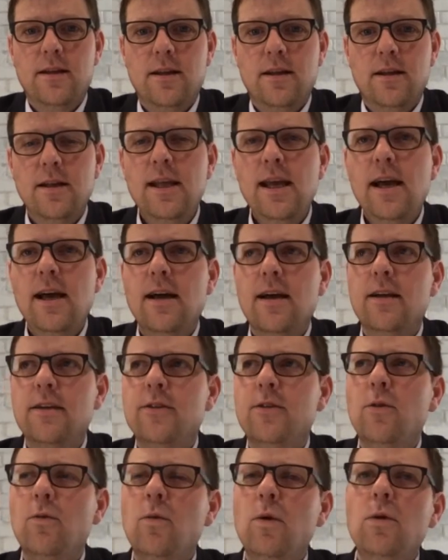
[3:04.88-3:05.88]
Yeah.
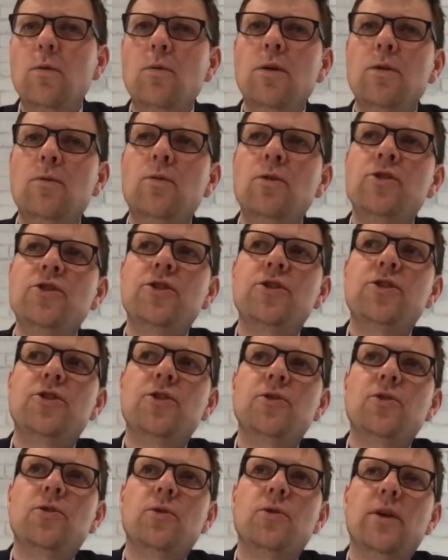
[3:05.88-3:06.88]
So what would you
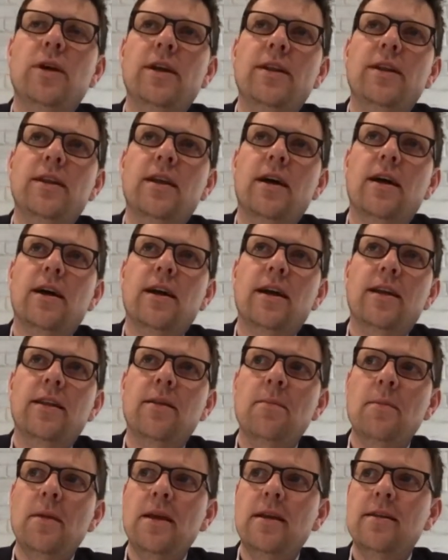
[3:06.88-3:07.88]
do in the
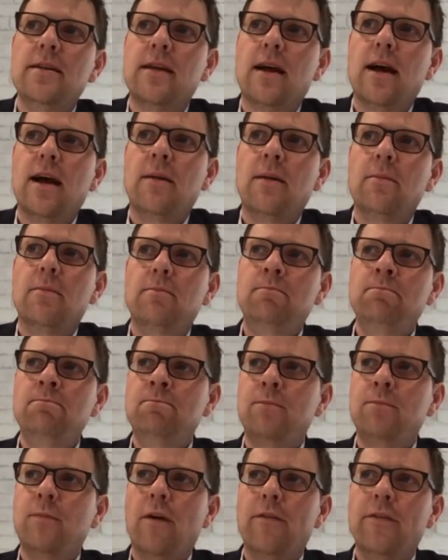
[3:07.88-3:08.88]
meantime?
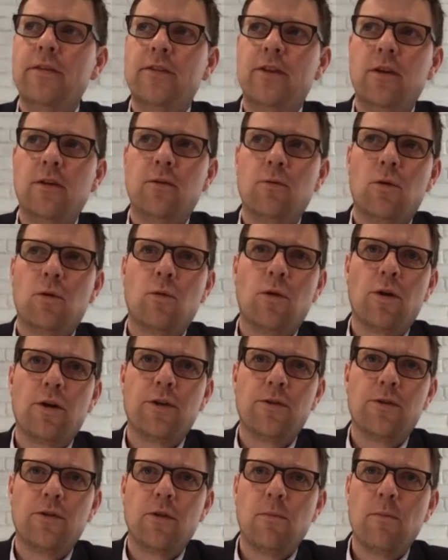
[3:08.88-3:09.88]
Obviously, we're working
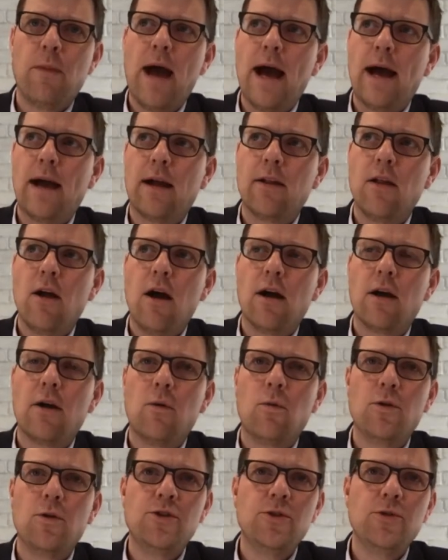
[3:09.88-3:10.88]
through the
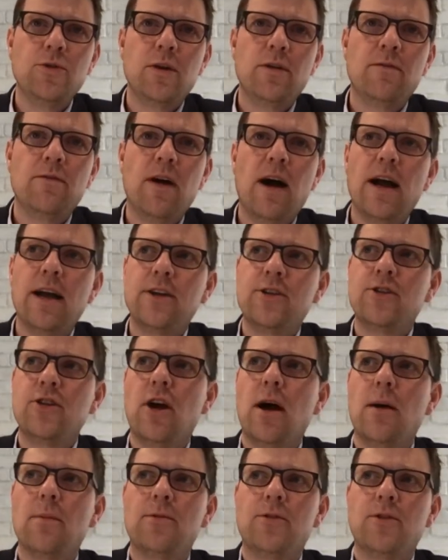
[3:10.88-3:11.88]
backlog. Would you advise
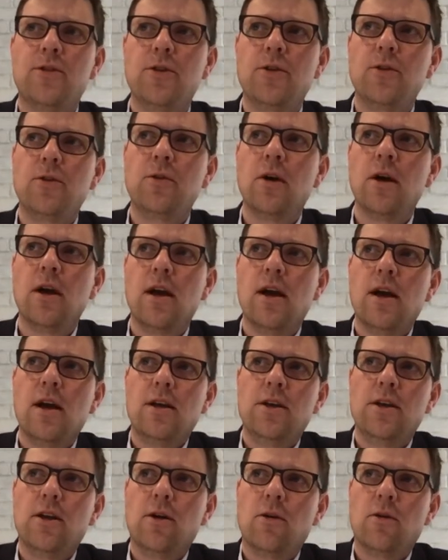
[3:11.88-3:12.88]
shops to
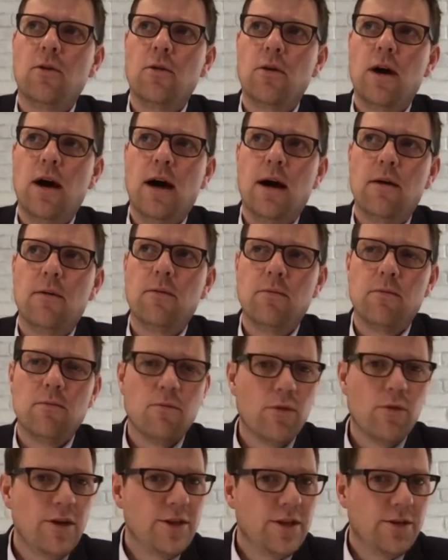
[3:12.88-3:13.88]

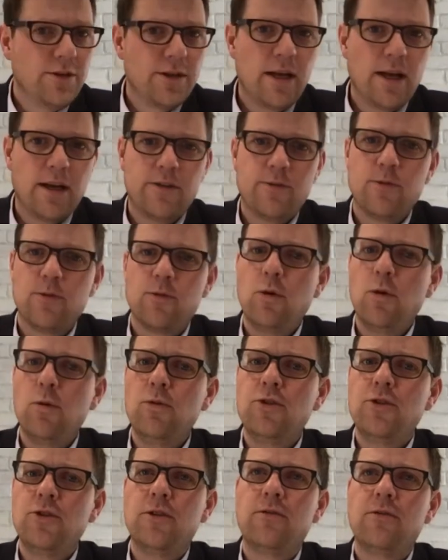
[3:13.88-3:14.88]
reach out to customers? What
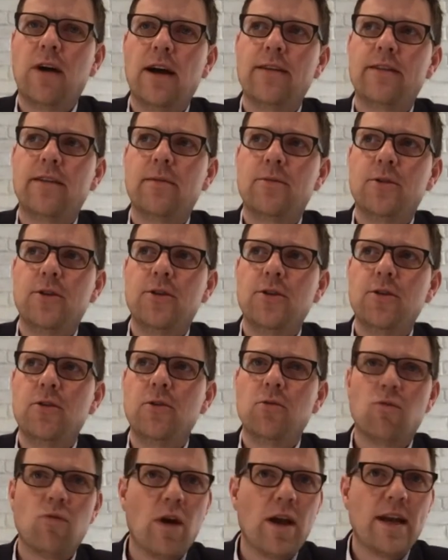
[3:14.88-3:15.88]
would you advise them to
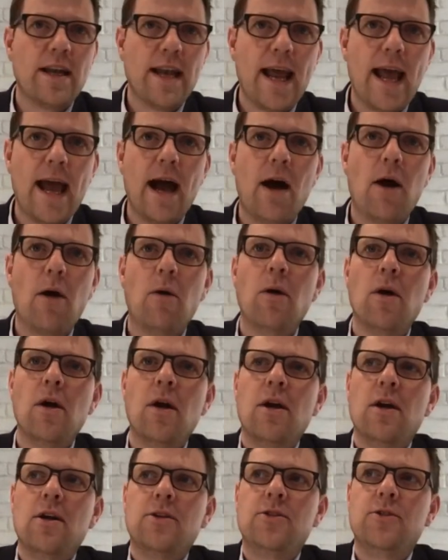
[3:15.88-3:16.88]
do right now
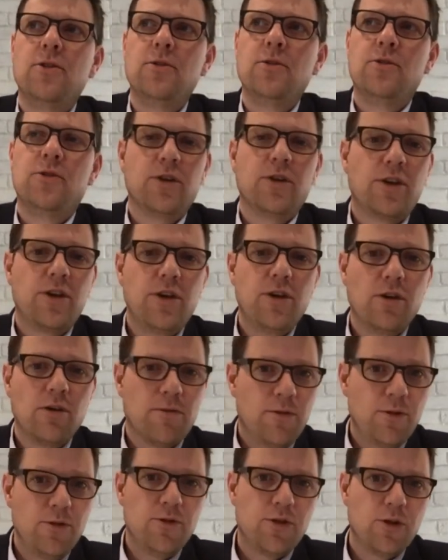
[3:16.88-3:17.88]
to secure
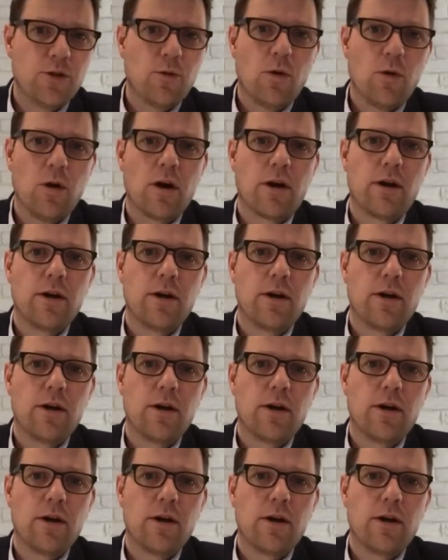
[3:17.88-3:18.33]
future work